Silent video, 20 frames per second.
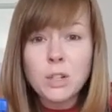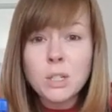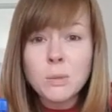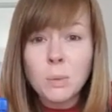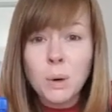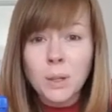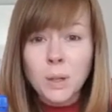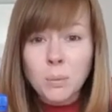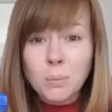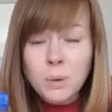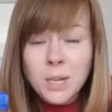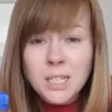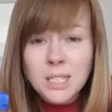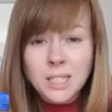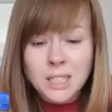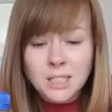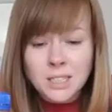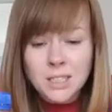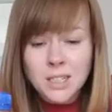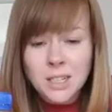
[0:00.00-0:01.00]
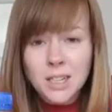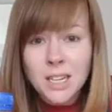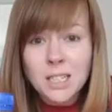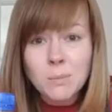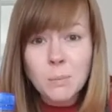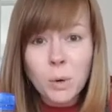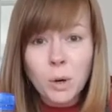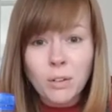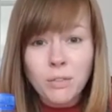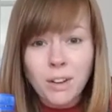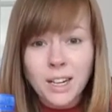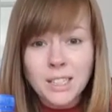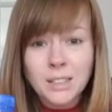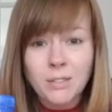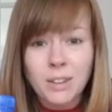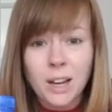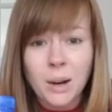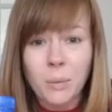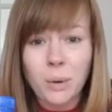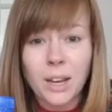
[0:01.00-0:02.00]
smaller pieces. It's more effective
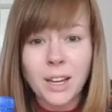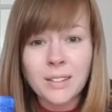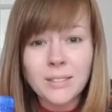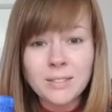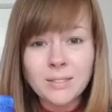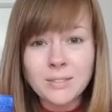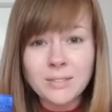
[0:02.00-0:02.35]
that way.